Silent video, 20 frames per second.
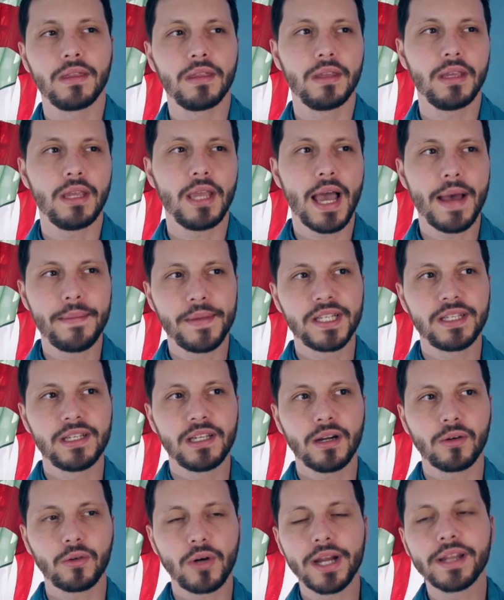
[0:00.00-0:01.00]
the
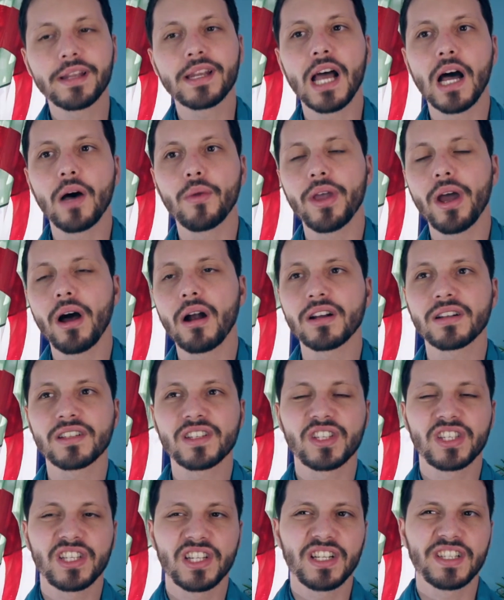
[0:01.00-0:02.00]
Amazigh right now, they are
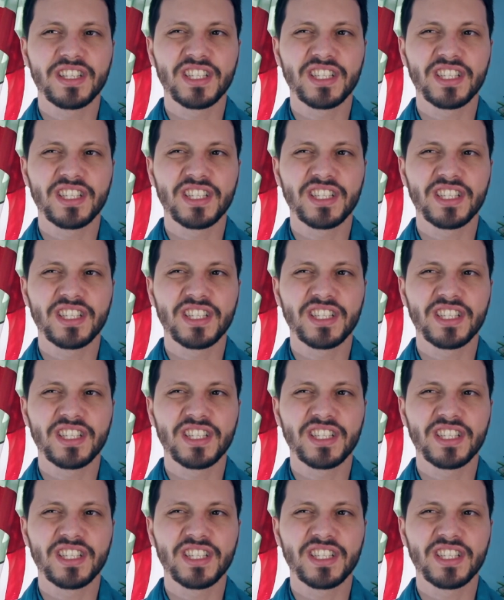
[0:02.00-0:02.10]
still